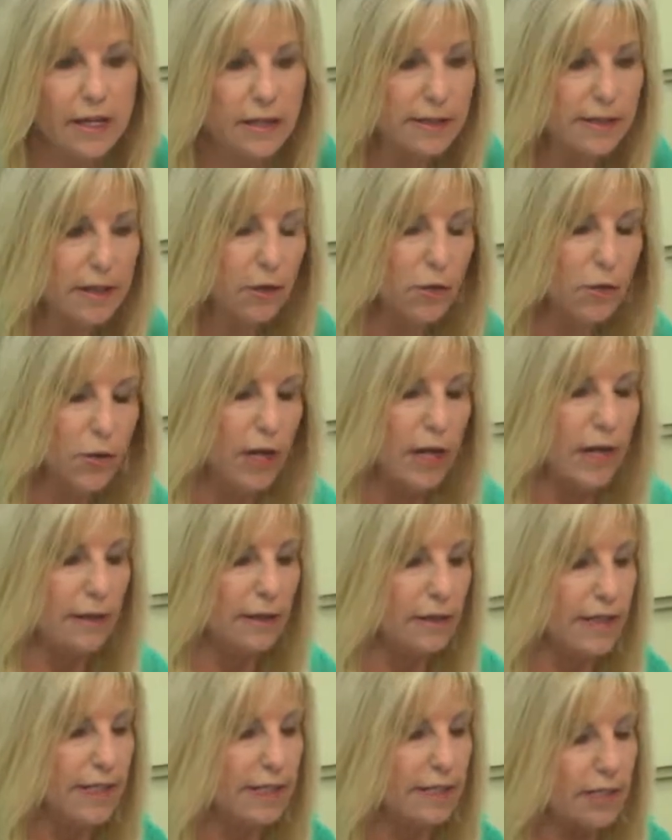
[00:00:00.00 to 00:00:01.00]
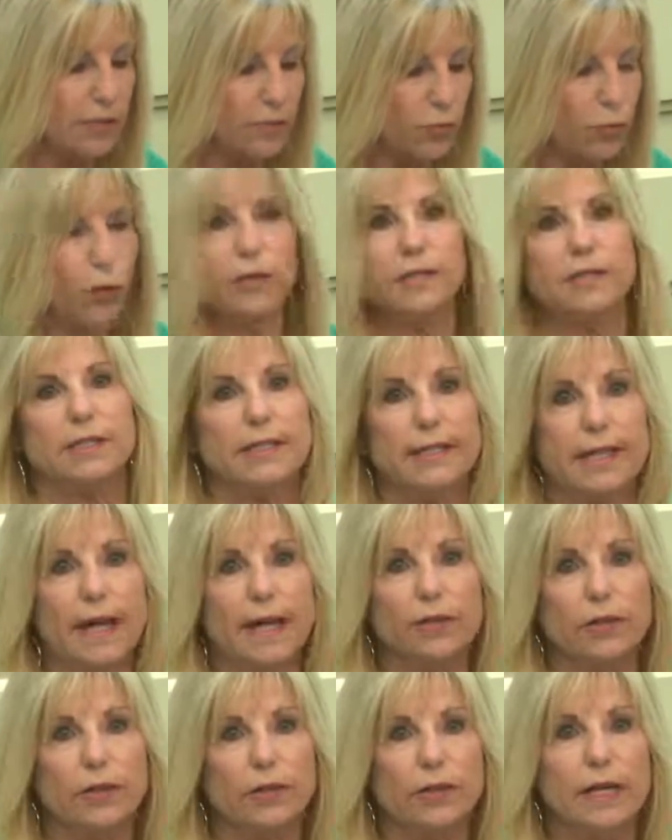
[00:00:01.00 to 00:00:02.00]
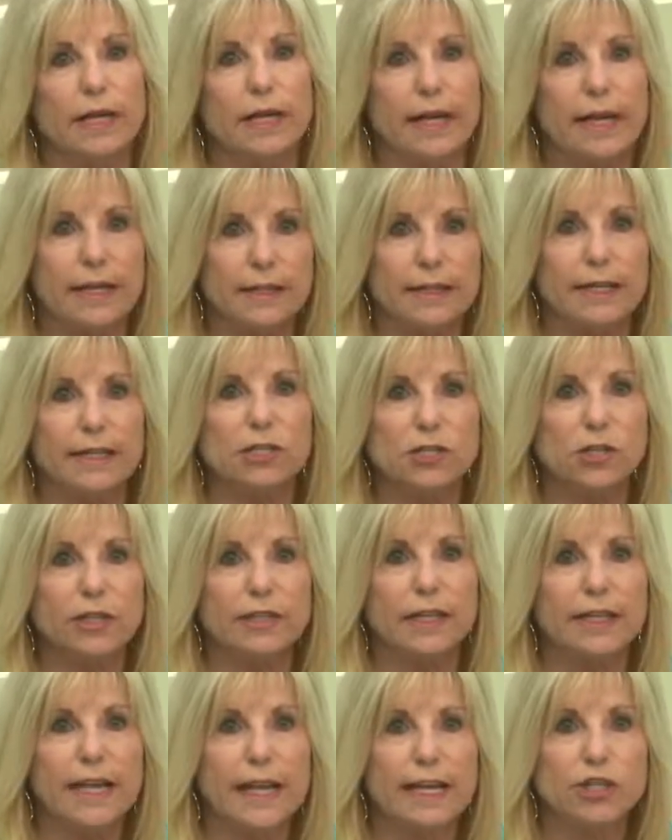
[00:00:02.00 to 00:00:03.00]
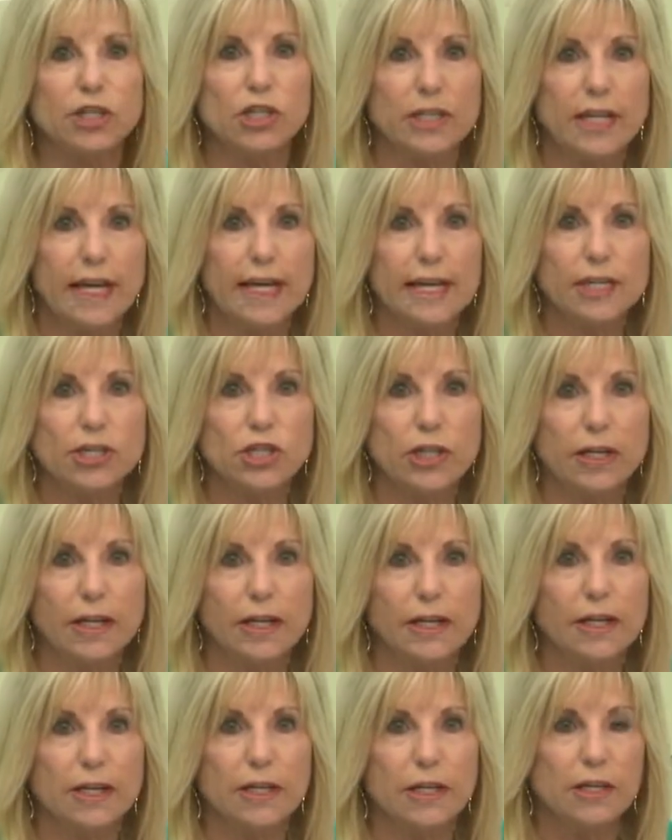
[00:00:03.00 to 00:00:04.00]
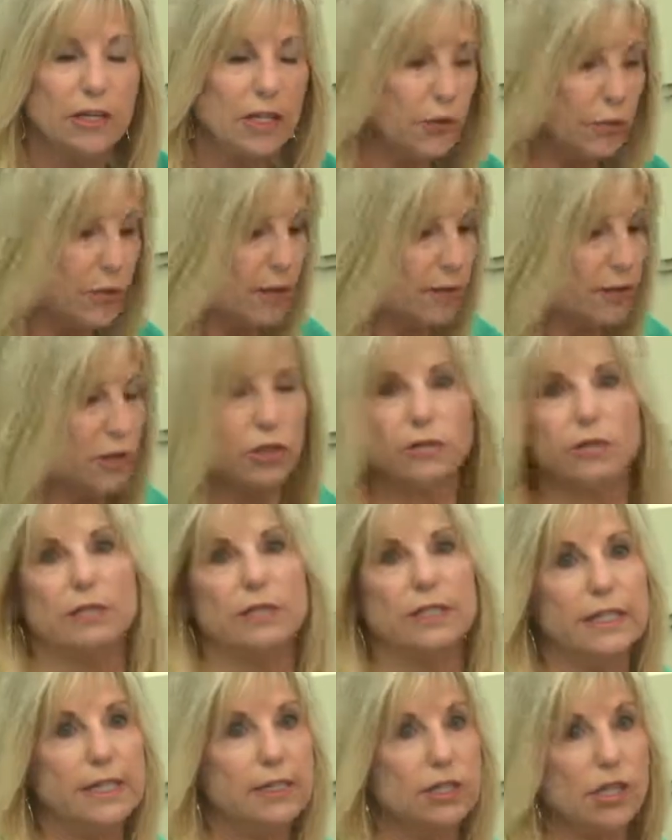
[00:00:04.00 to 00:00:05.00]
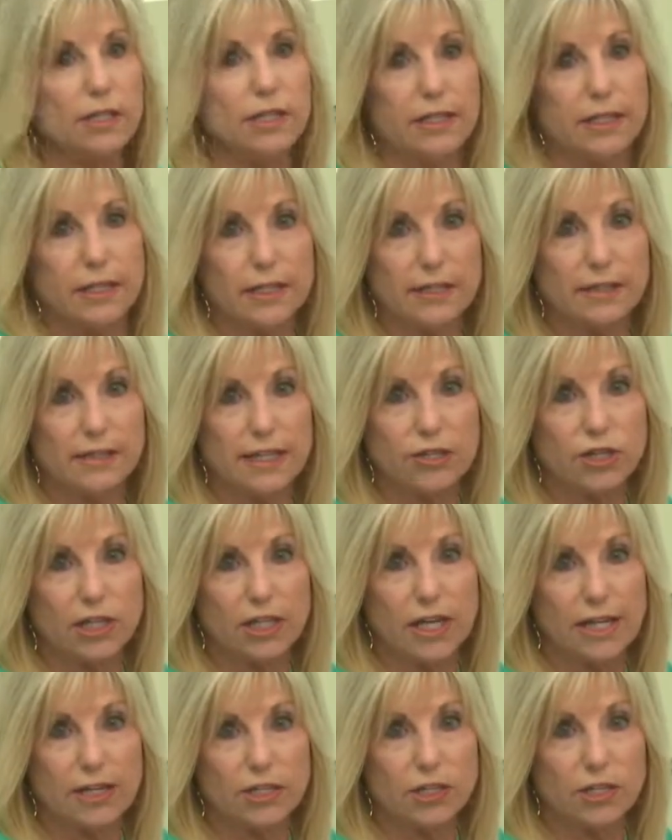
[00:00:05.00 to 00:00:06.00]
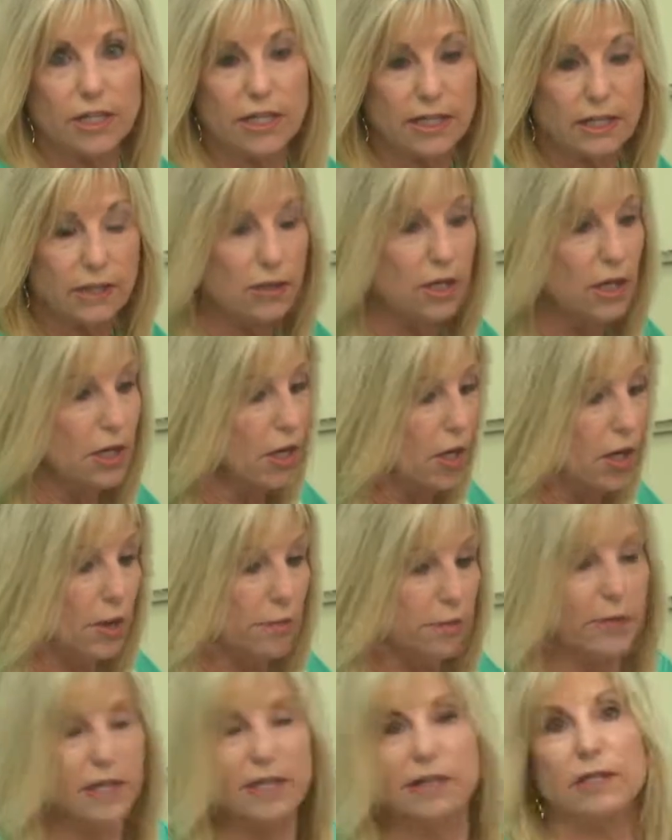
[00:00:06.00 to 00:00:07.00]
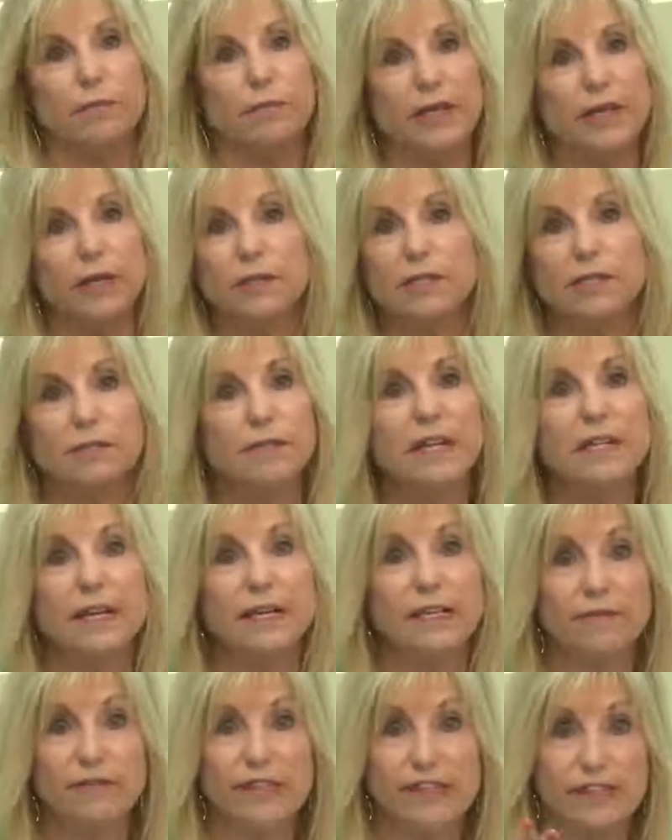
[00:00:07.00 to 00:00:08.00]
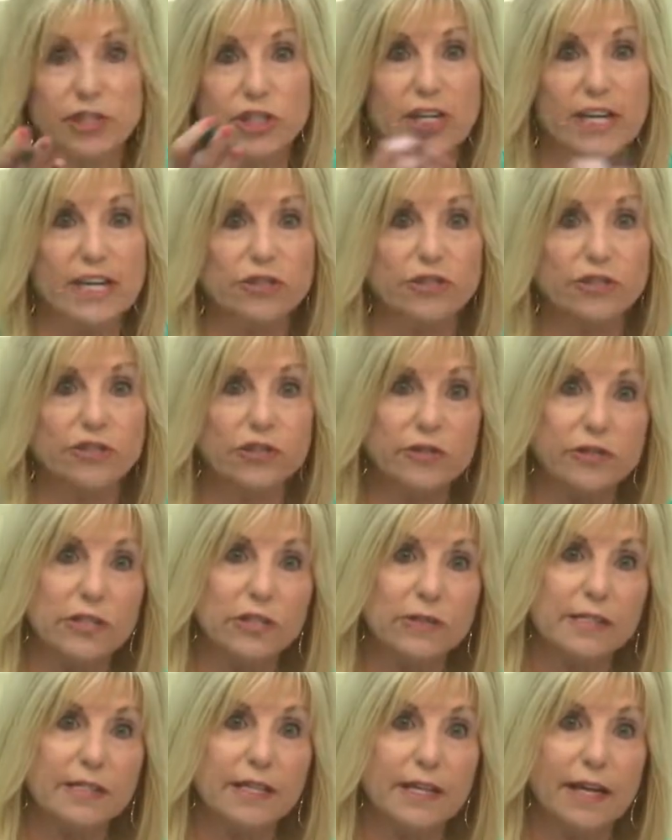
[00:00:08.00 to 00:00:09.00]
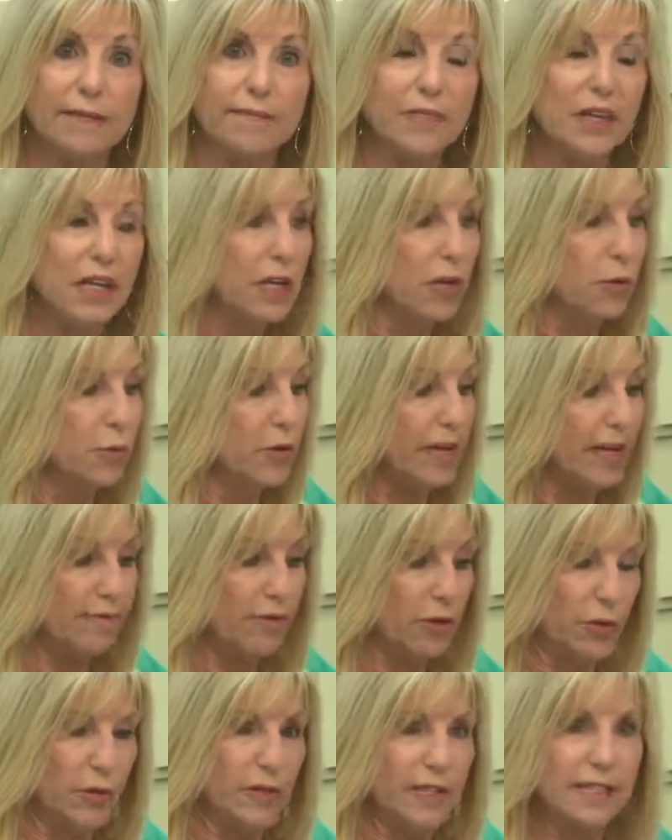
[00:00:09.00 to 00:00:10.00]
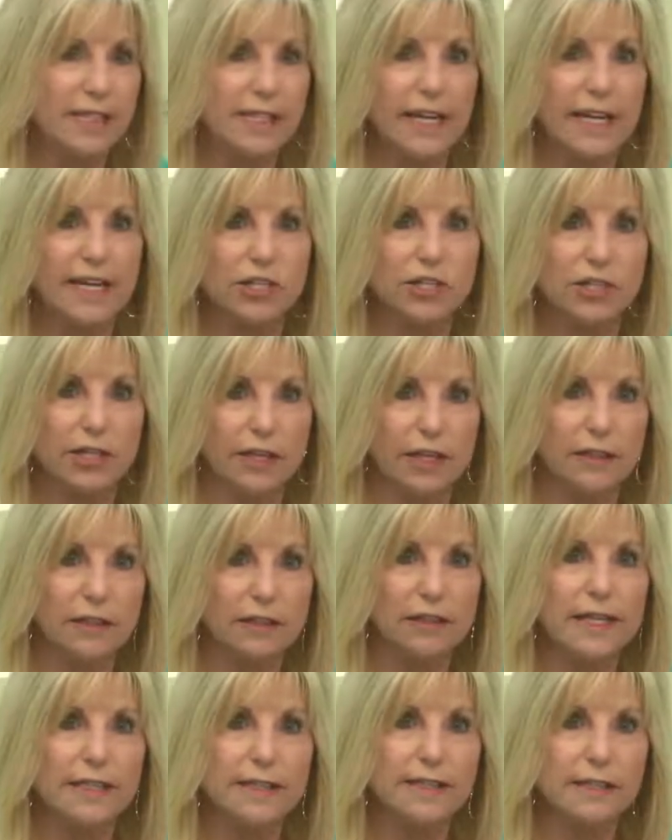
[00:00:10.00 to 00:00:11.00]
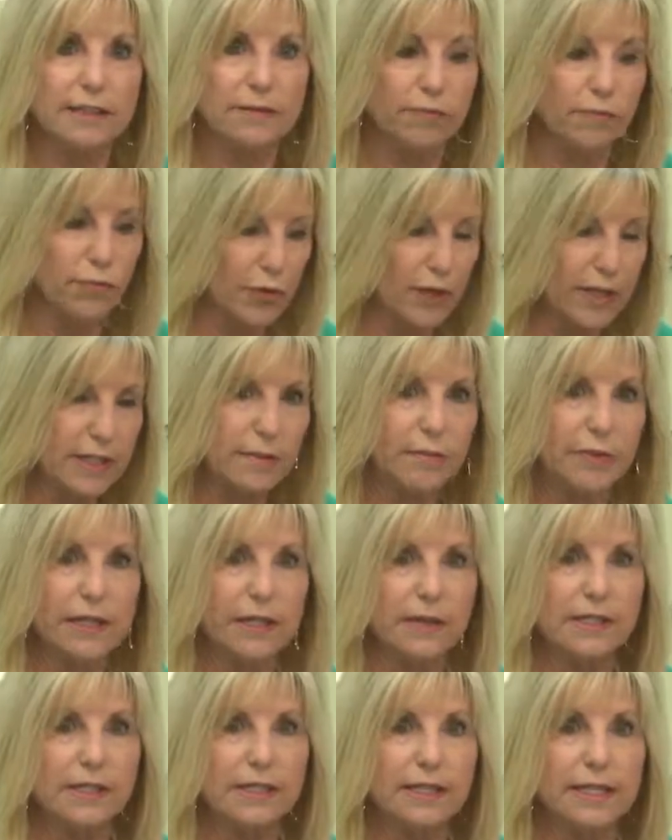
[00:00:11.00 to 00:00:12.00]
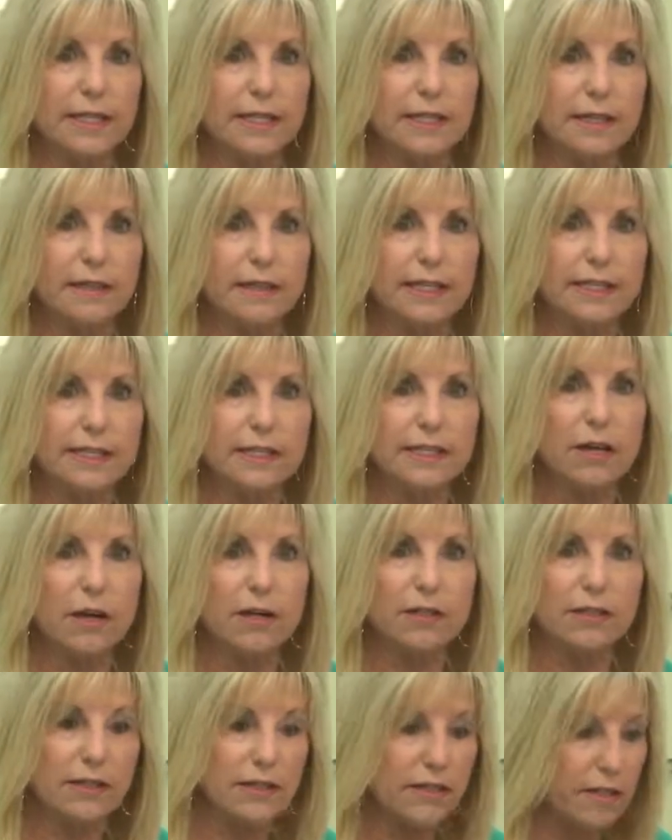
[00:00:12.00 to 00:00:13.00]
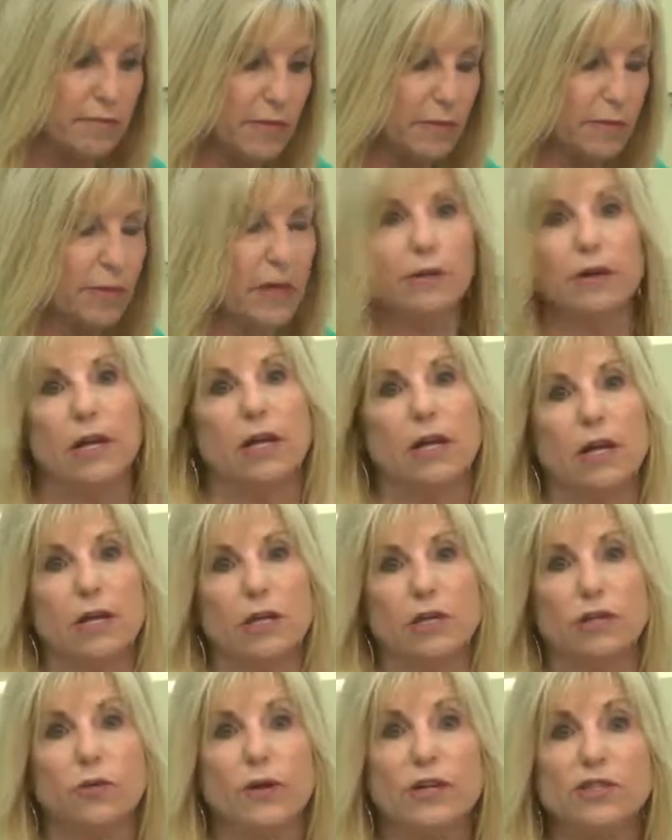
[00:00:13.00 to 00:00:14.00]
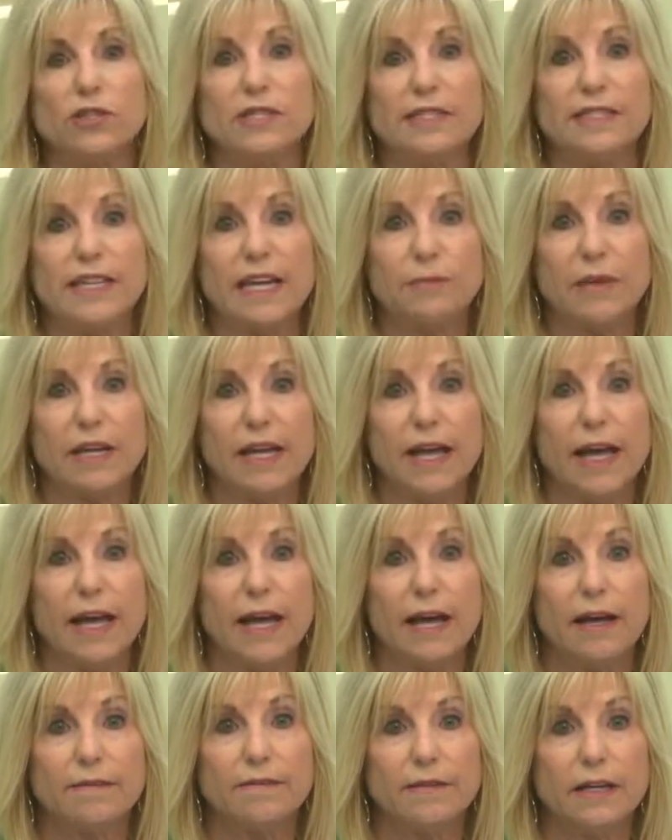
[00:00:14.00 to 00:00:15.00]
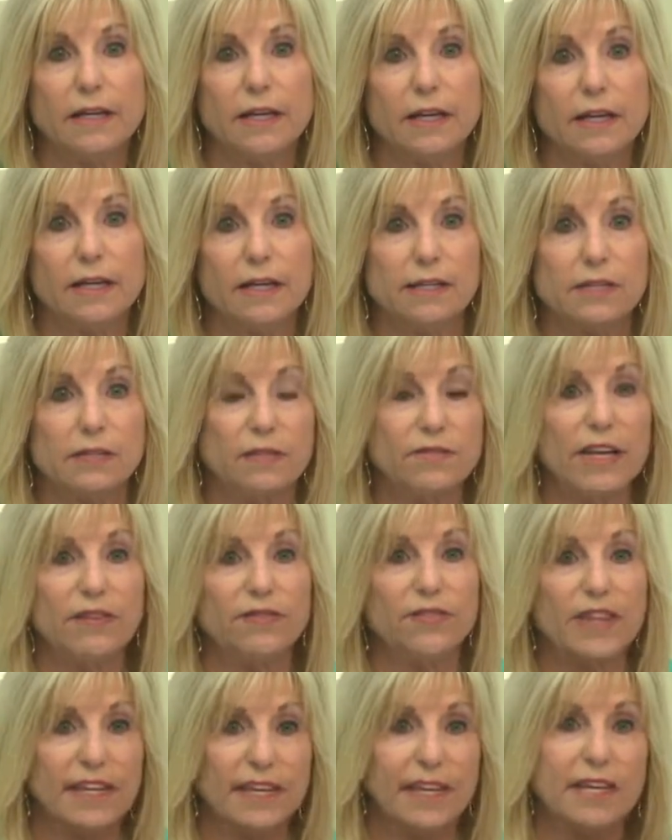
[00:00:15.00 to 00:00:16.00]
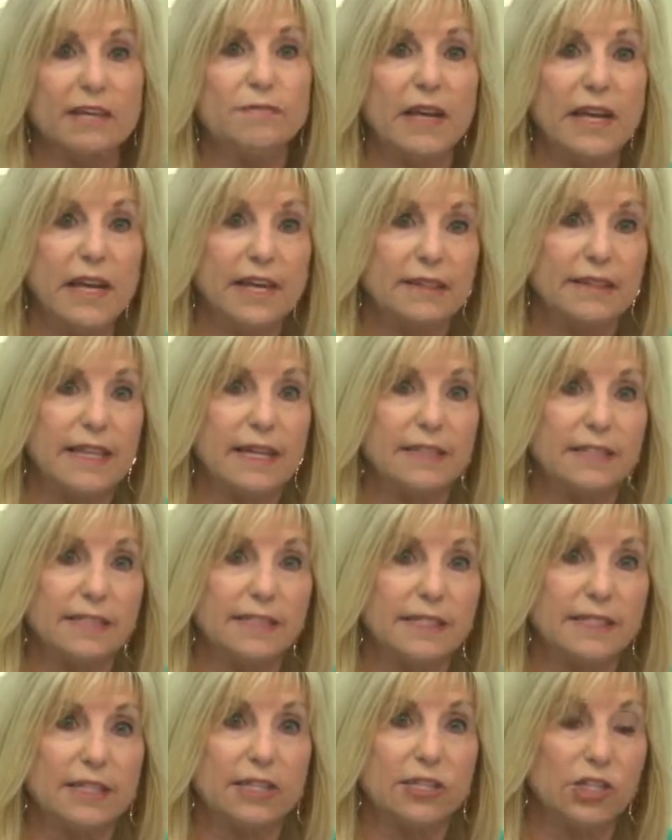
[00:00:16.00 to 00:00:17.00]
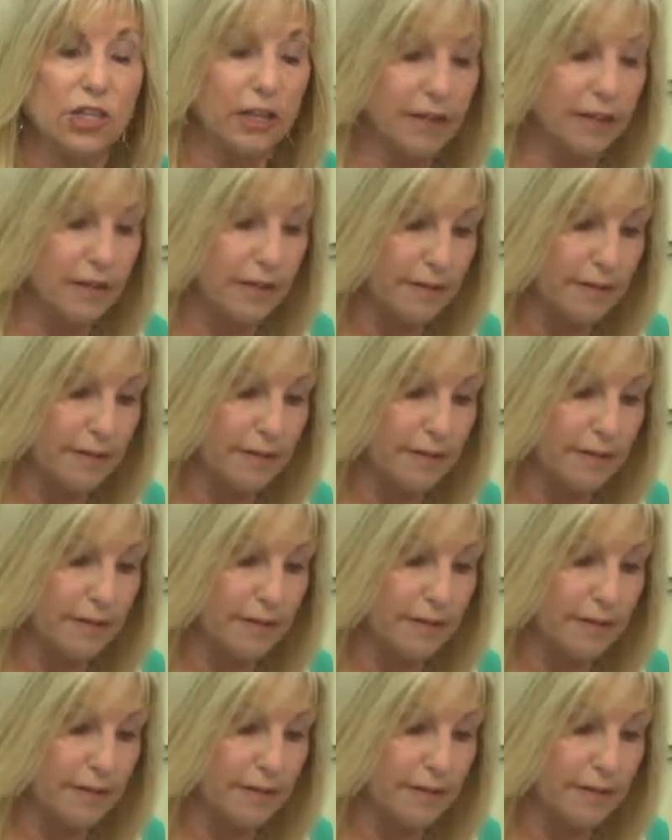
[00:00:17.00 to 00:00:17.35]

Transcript: So let's work together and let's look at education. You know what? You're teaching the kids education here, but the parents may not have the education. As you said, we have orientation. Let's bring parents in. Let's talk to them about the questions they may have so that they can make that decision.